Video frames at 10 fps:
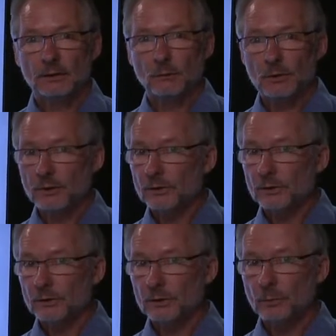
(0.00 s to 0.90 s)
And what
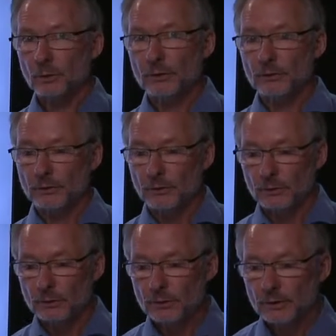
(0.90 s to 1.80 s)
is important to
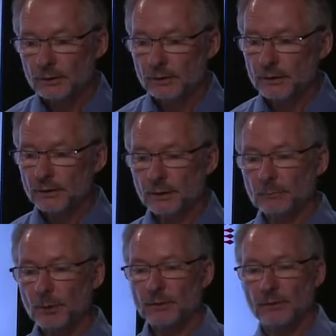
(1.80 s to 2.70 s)
note is
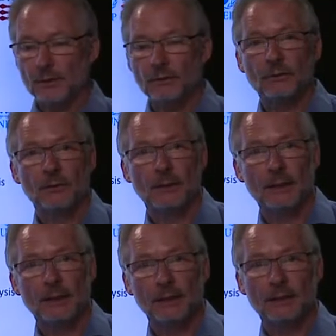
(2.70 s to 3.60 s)
that positive
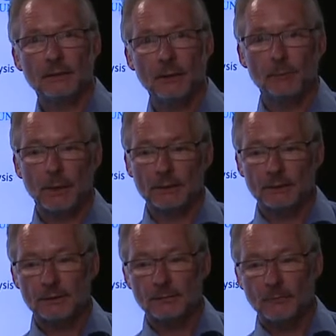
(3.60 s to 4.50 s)
and negative
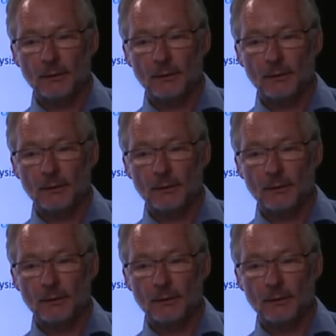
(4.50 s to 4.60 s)
impacts